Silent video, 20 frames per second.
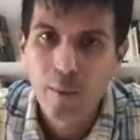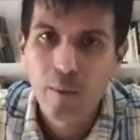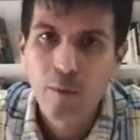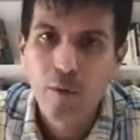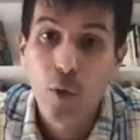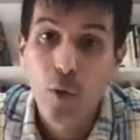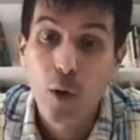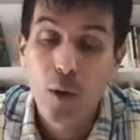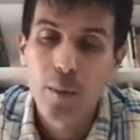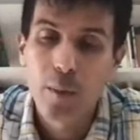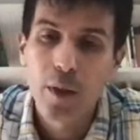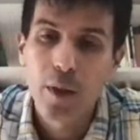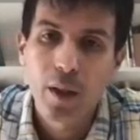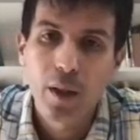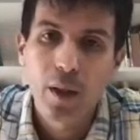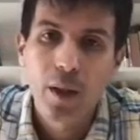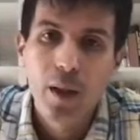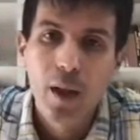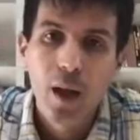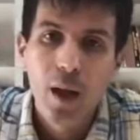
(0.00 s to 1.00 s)
for
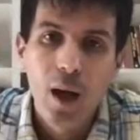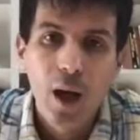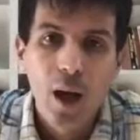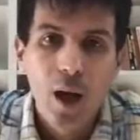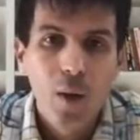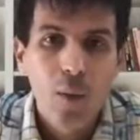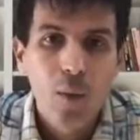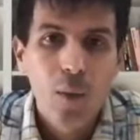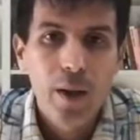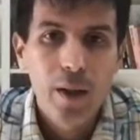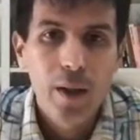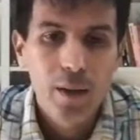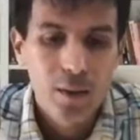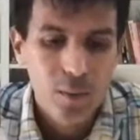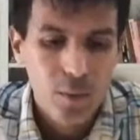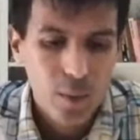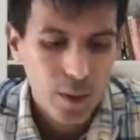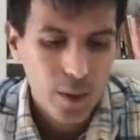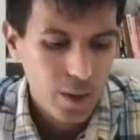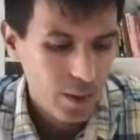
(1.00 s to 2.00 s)
me
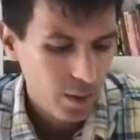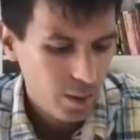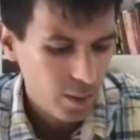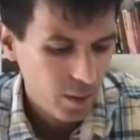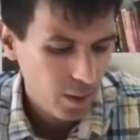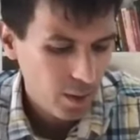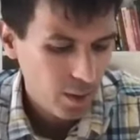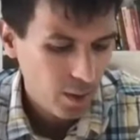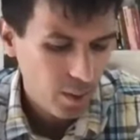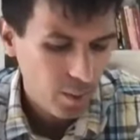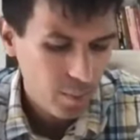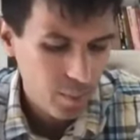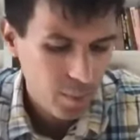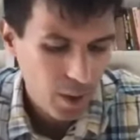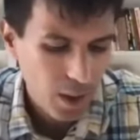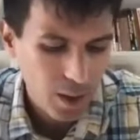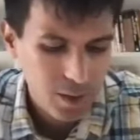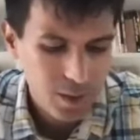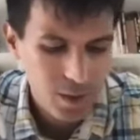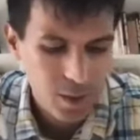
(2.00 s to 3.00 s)
when
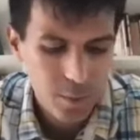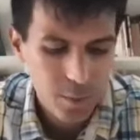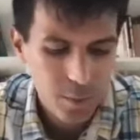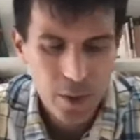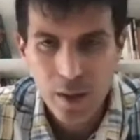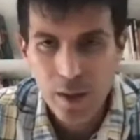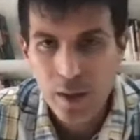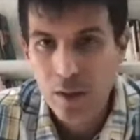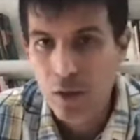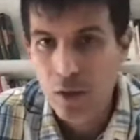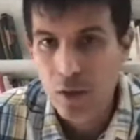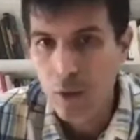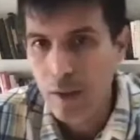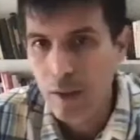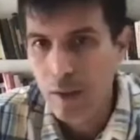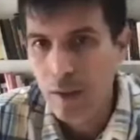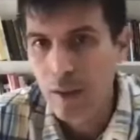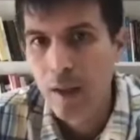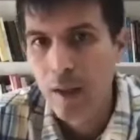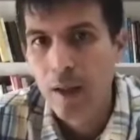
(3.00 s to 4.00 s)
contemplating
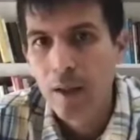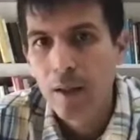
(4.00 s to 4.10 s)
joining